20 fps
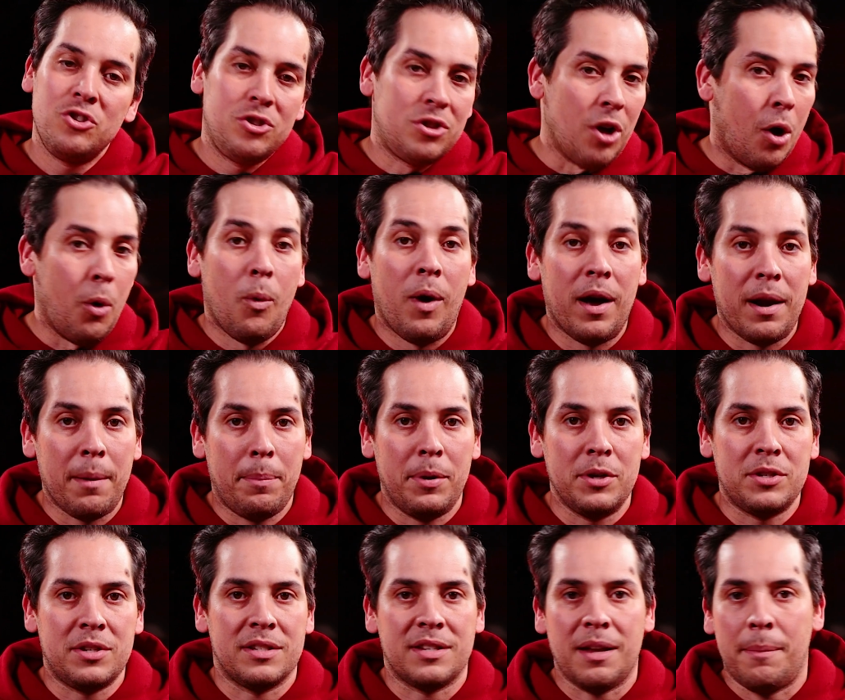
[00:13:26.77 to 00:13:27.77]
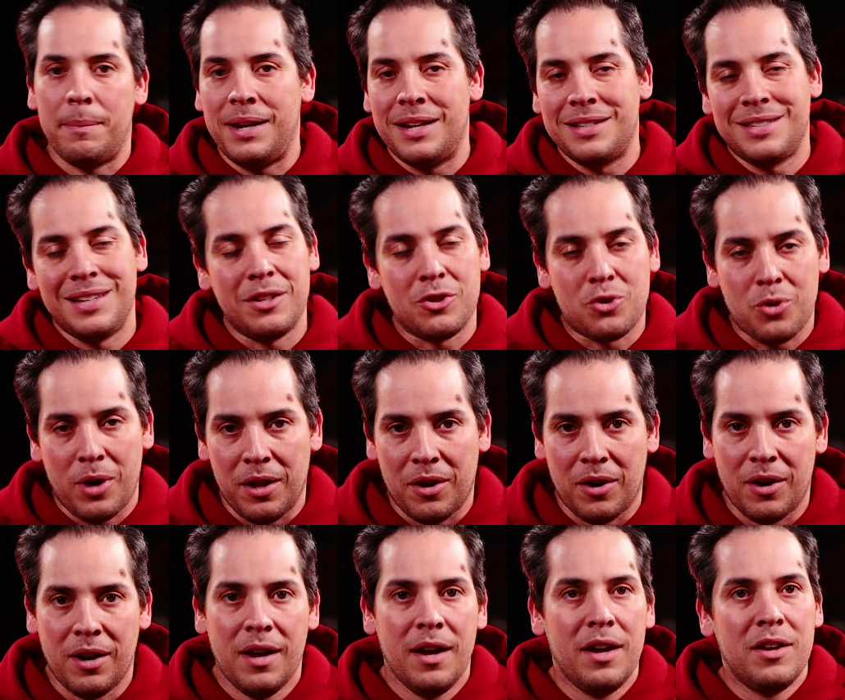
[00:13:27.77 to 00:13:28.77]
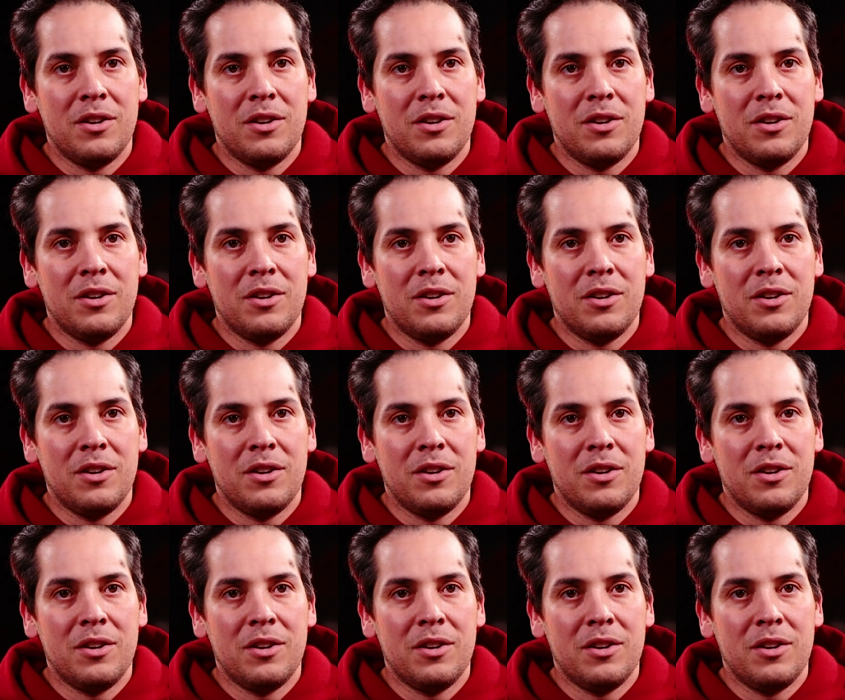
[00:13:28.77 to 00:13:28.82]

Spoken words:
don't want to push this. I mean, it's in the trailer.